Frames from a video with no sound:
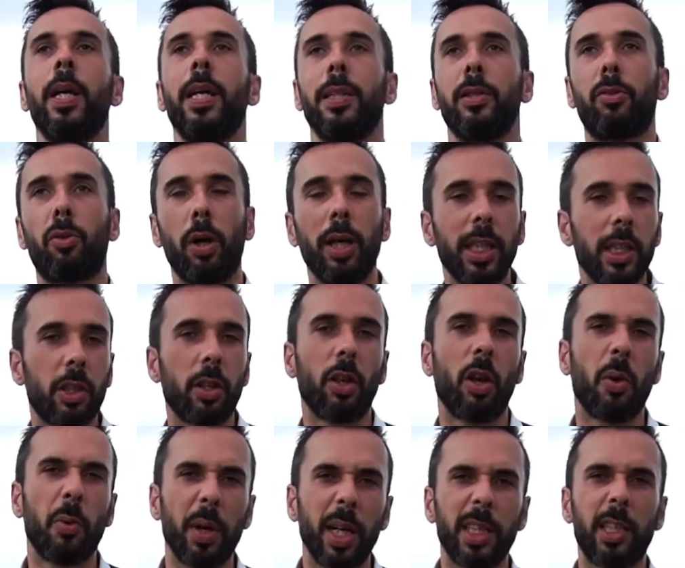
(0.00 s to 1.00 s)
Traditional
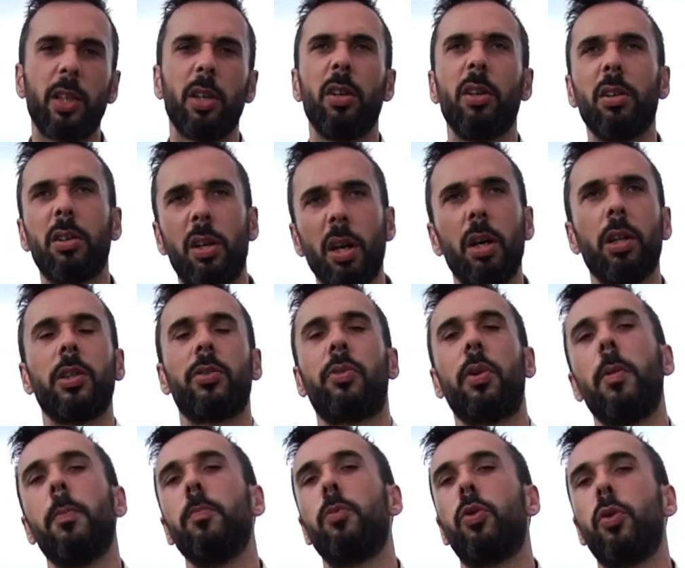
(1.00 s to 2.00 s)
ratio calls
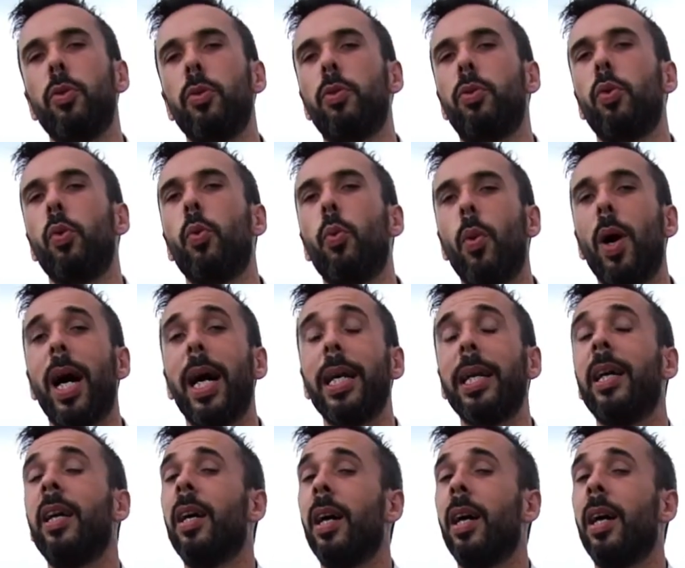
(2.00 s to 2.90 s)
from 2 to 1.